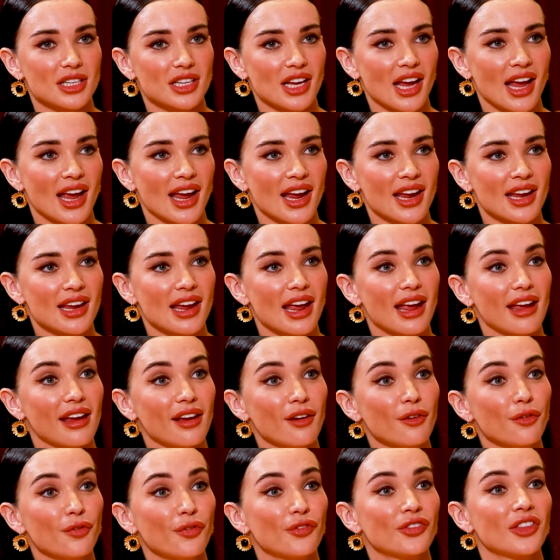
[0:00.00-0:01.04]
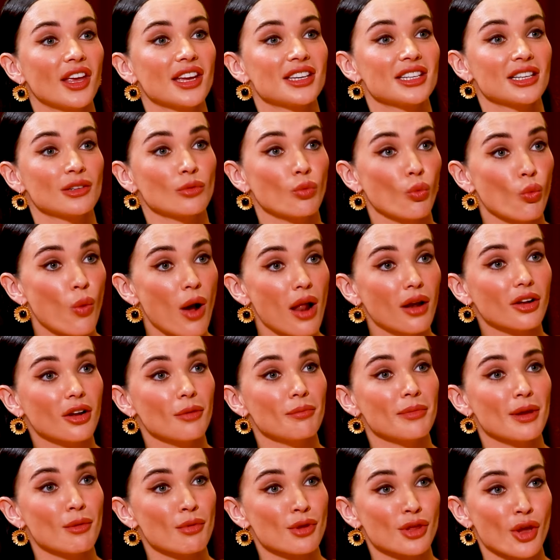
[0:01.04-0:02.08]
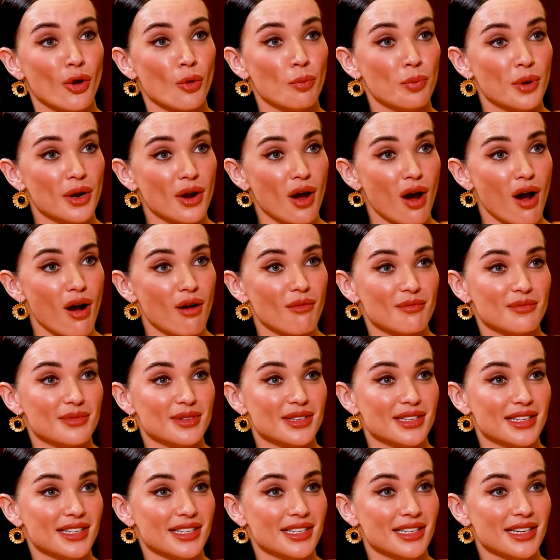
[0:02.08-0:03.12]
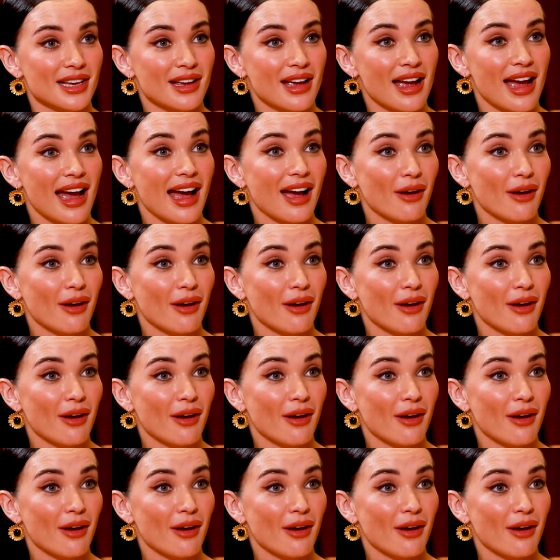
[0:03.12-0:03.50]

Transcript: today if they didn't welcome me with open arms